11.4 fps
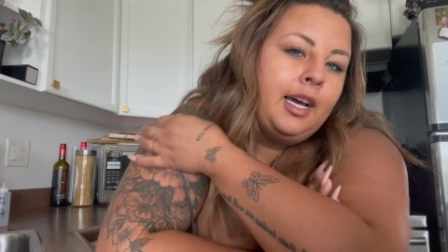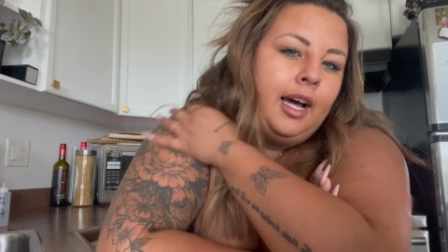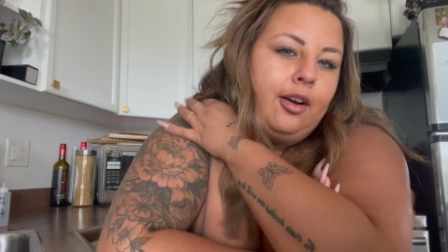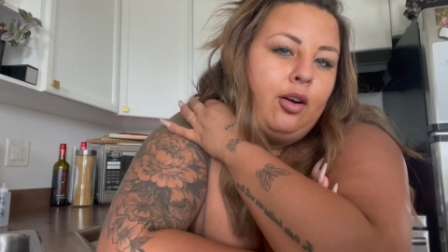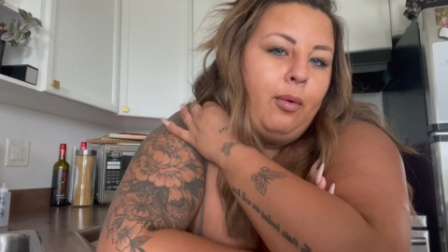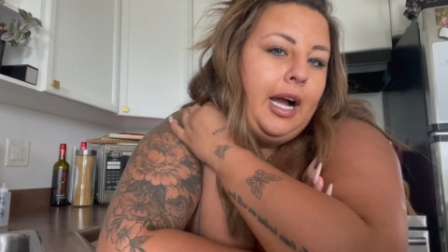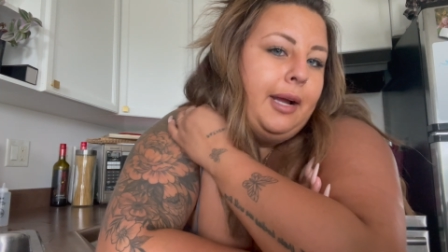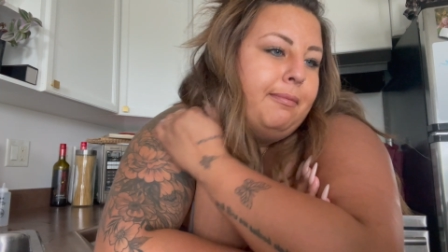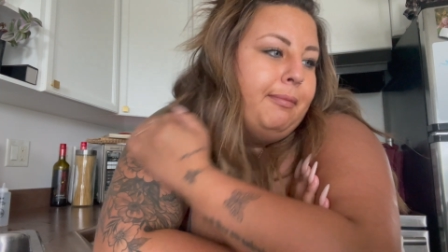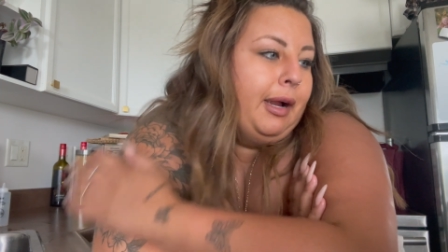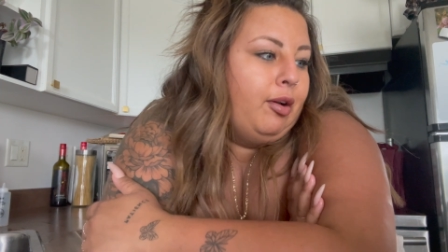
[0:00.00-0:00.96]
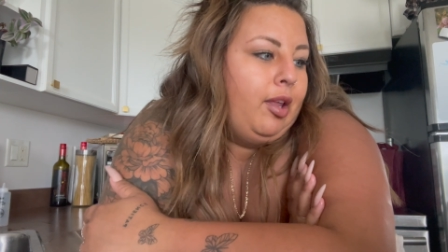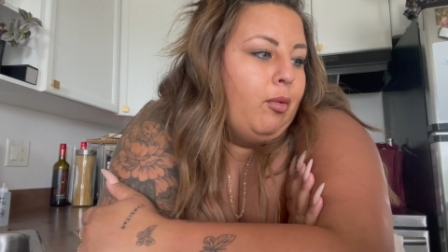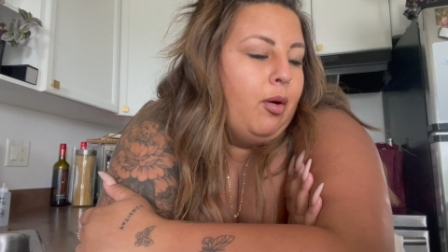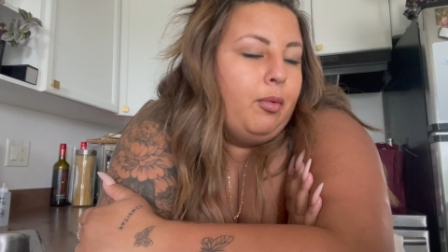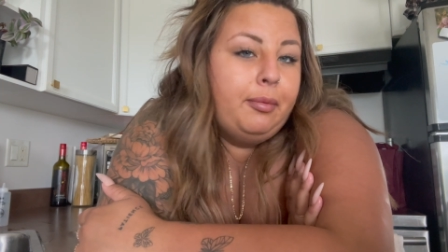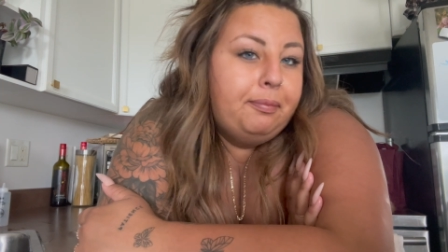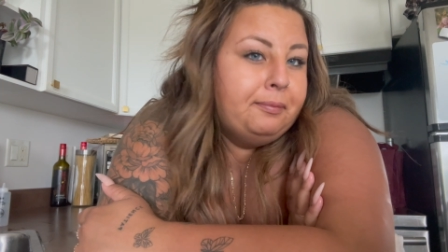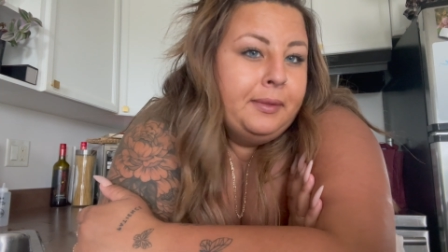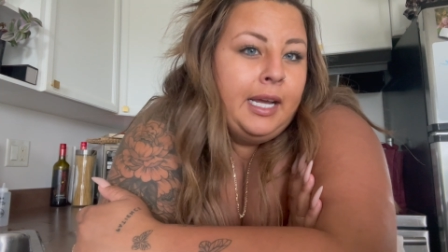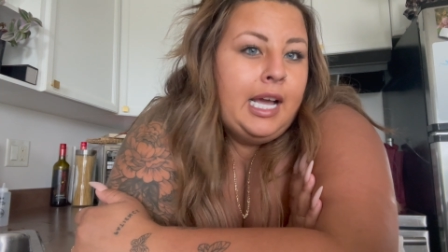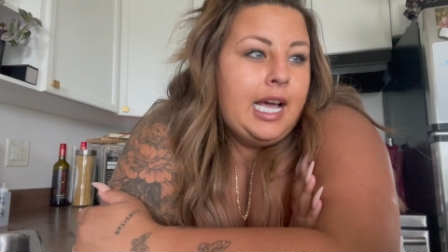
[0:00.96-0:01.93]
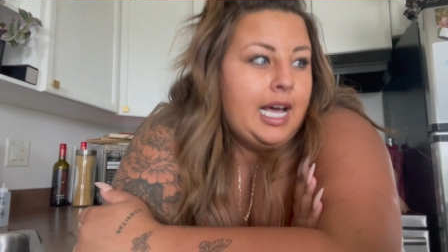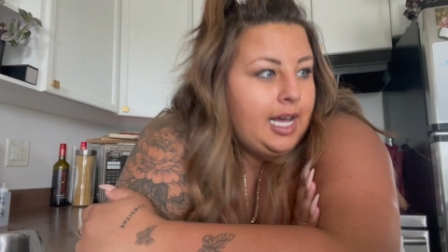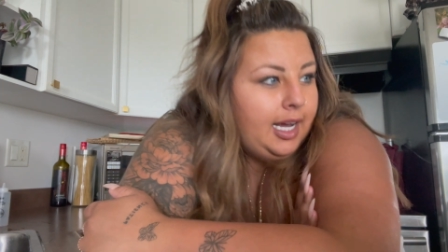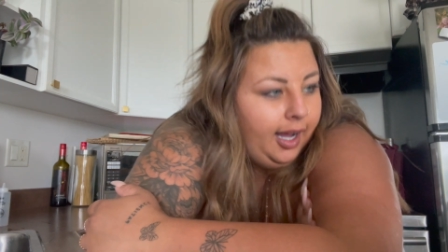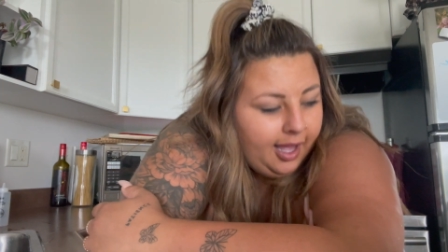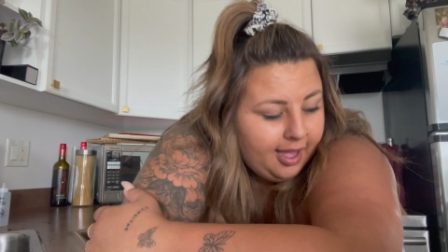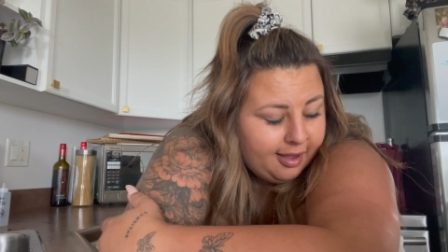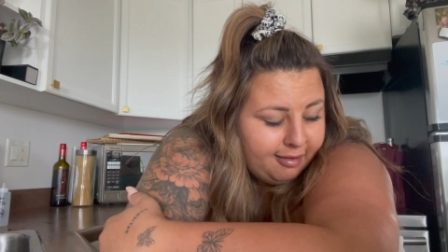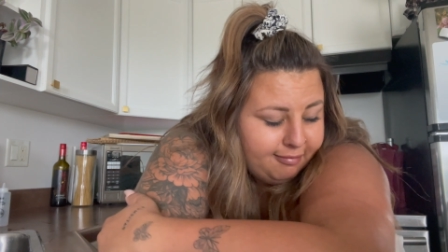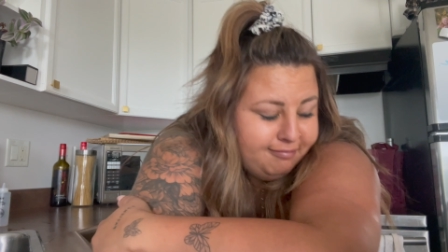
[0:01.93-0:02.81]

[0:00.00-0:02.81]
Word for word: I don't know why. I really want one. I feel